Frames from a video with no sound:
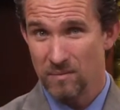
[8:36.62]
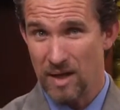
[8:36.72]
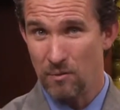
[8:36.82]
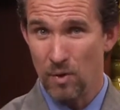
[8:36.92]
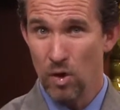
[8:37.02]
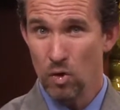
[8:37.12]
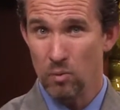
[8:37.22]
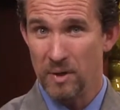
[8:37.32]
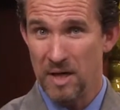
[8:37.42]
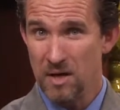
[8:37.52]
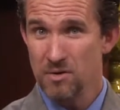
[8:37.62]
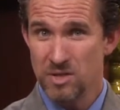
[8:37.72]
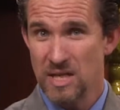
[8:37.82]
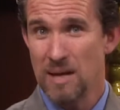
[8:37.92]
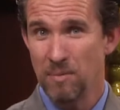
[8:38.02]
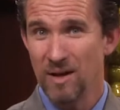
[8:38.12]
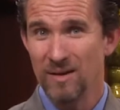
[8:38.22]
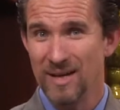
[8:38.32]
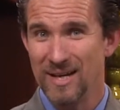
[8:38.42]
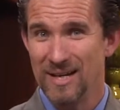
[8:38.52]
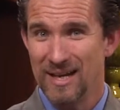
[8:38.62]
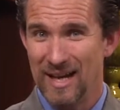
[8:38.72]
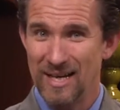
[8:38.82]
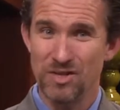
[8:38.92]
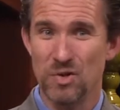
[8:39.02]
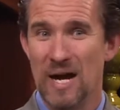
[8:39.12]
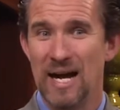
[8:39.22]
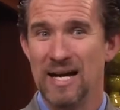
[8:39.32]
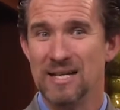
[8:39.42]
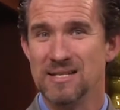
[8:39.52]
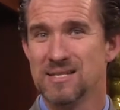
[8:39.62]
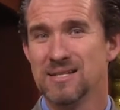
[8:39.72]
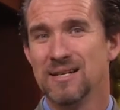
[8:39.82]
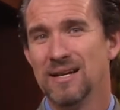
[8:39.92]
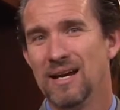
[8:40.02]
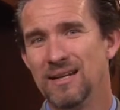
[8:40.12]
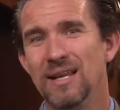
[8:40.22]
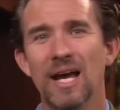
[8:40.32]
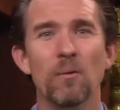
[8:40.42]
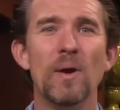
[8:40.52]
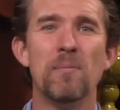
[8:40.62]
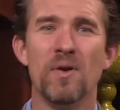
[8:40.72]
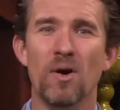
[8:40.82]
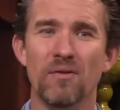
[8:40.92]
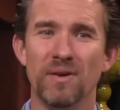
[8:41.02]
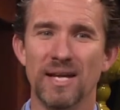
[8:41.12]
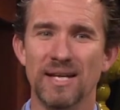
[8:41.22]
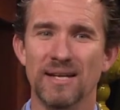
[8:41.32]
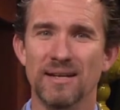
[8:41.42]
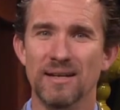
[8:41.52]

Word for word: That robe adheres to that blood and it dries, and then they rip it off again.